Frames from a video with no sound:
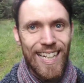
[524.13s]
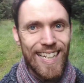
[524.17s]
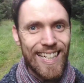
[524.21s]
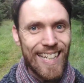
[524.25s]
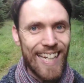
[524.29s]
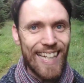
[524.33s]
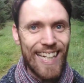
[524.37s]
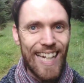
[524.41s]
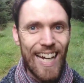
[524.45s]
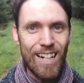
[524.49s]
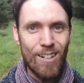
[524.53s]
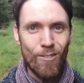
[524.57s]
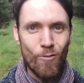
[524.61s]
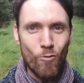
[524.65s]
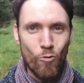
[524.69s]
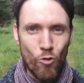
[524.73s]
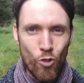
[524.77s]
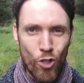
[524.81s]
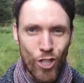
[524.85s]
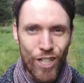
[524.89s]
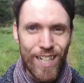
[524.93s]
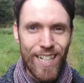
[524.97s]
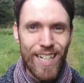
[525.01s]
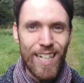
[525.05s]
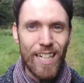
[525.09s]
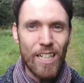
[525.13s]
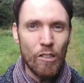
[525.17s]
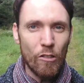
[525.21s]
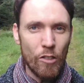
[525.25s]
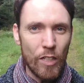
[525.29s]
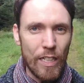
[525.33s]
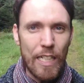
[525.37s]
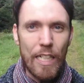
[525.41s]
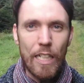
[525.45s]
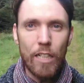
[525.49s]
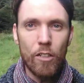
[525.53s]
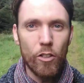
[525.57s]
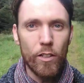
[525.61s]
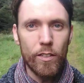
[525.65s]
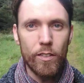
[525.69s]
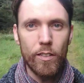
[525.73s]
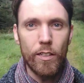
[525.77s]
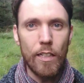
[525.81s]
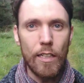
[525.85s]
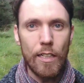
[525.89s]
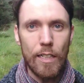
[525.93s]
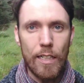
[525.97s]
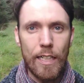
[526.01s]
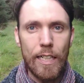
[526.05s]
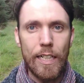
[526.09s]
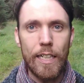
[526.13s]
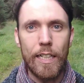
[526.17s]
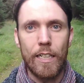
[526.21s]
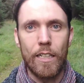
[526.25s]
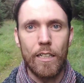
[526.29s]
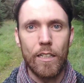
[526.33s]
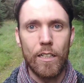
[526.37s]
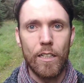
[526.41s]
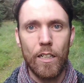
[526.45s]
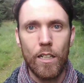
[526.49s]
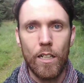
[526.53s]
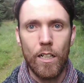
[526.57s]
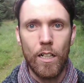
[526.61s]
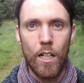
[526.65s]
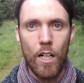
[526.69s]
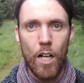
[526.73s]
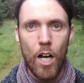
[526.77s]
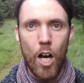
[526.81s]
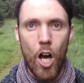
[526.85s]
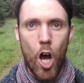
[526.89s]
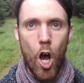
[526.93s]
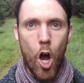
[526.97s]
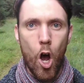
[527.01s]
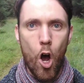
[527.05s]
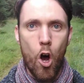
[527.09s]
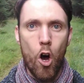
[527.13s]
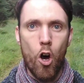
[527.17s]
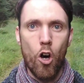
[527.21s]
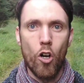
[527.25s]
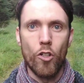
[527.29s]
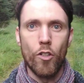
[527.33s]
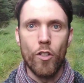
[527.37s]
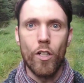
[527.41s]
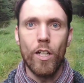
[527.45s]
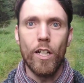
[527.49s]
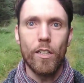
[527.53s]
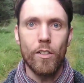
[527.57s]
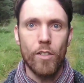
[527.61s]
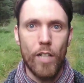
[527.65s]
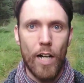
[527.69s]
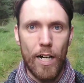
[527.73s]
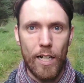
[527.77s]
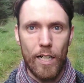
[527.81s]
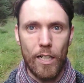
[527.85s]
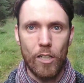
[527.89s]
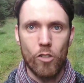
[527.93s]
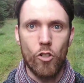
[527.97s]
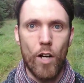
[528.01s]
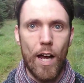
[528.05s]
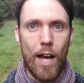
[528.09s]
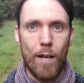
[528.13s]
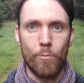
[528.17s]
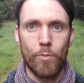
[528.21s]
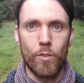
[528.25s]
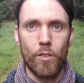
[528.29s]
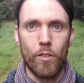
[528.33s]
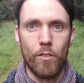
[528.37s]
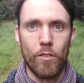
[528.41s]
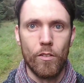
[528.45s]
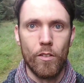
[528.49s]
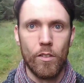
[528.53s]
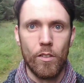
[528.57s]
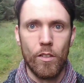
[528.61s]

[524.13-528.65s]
they get really crystal clear on target traps.